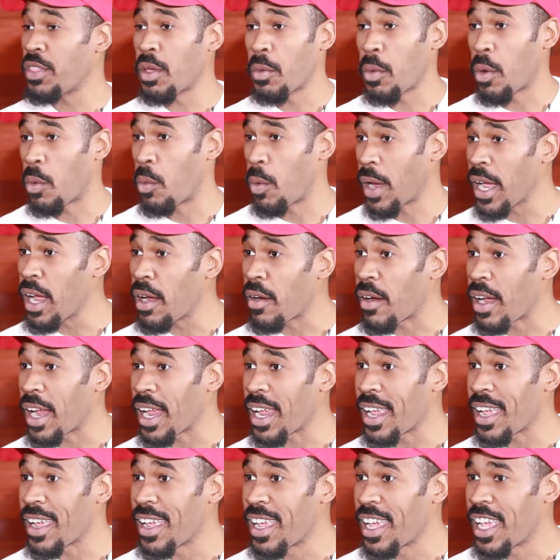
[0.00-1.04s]
were wearing.
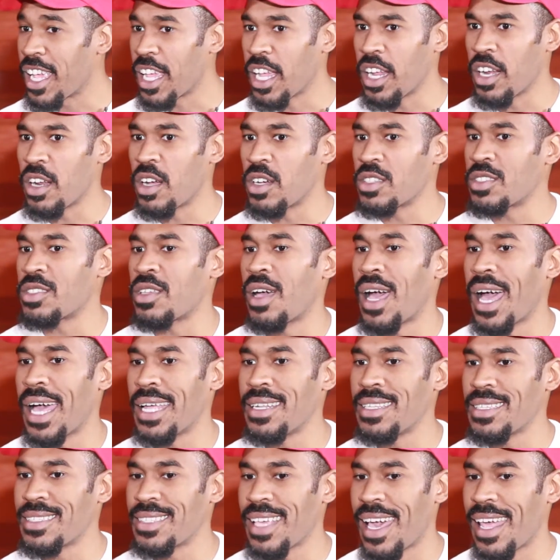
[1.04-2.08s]
So I
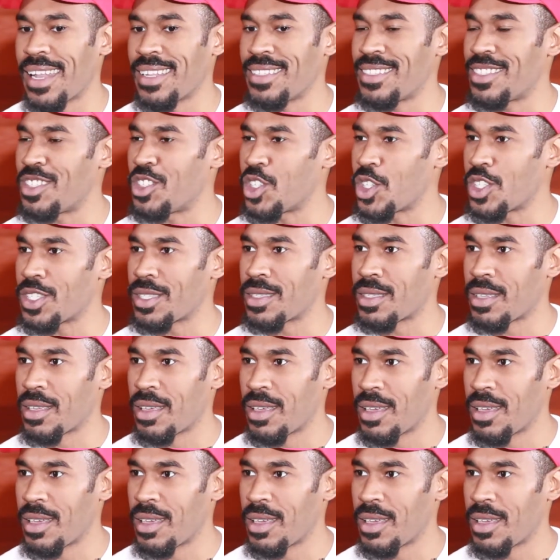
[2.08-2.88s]
decided to just